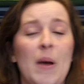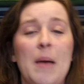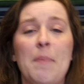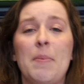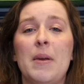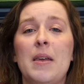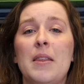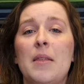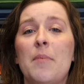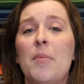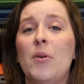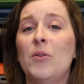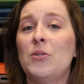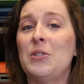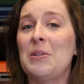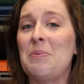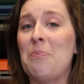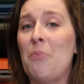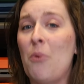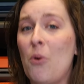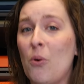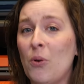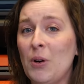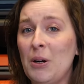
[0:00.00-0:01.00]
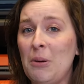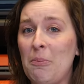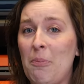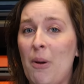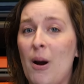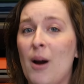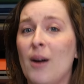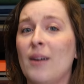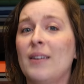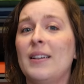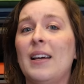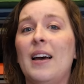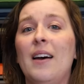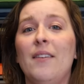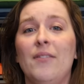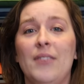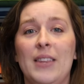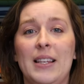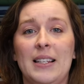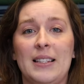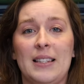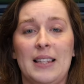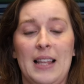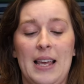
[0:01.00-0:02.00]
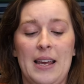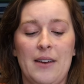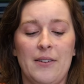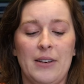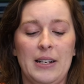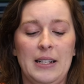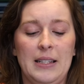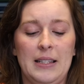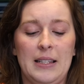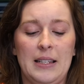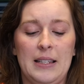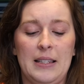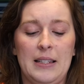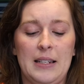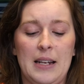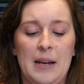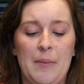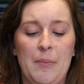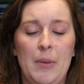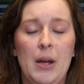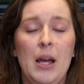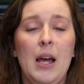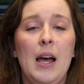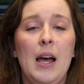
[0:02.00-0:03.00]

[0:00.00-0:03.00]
might be the most important part of this layering system